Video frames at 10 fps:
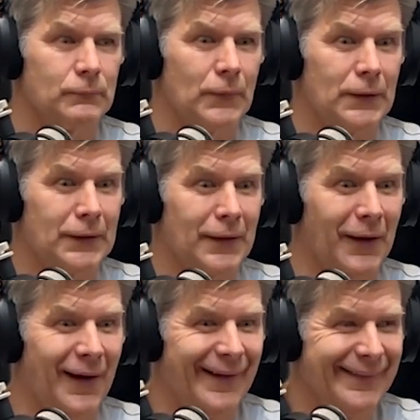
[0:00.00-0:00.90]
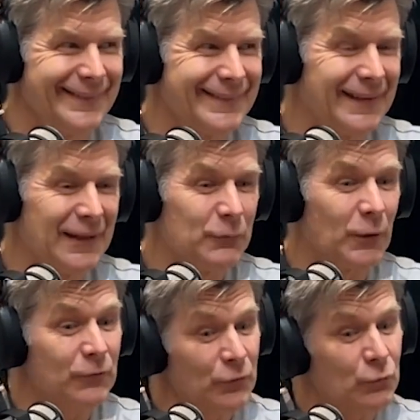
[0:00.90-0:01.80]
many can't,
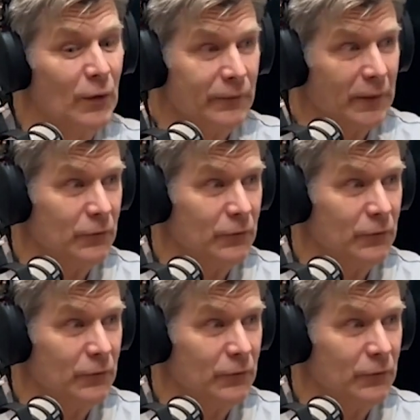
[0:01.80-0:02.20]
but if you run that